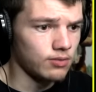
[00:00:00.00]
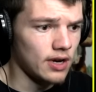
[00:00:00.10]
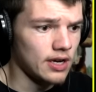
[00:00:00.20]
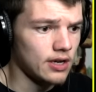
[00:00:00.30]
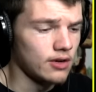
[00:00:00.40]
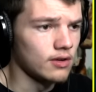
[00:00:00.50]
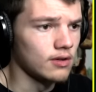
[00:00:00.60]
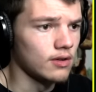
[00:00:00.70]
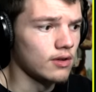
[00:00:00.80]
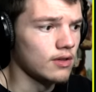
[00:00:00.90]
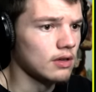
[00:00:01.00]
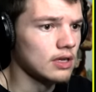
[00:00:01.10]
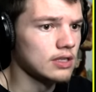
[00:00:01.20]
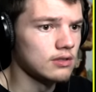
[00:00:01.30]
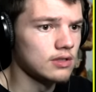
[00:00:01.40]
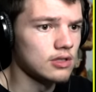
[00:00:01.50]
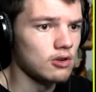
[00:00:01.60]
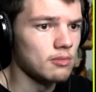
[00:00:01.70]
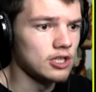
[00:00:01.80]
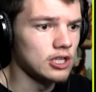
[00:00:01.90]
right here, the good thing is there's
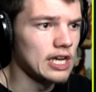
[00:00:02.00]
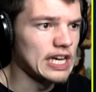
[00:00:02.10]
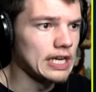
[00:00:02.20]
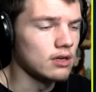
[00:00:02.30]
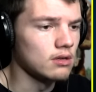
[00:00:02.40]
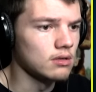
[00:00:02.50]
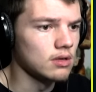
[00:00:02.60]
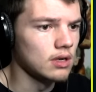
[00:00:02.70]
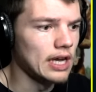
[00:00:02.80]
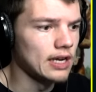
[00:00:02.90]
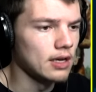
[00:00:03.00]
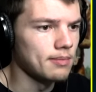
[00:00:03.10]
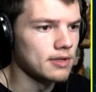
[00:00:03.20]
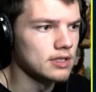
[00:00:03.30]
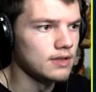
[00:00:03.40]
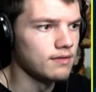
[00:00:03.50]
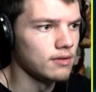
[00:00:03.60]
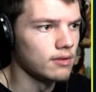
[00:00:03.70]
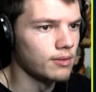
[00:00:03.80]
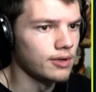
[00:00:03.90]
so much light lighting up the
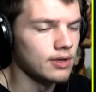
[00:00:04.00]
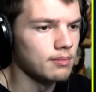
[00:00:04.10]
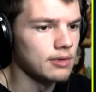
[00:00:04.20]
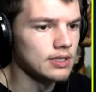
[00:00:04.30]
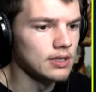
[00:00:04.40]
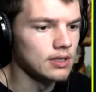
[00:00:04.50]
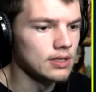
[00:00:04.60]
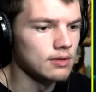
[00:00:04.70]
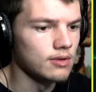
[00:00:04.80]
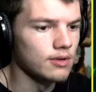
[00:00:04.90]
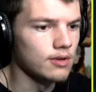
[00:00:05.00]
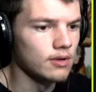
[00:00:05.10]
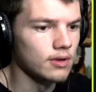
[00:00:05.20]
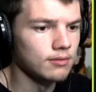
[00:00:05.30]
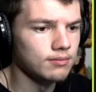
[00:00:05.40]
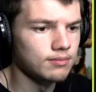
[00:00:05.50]
seafloor where you can basically see what you're doing.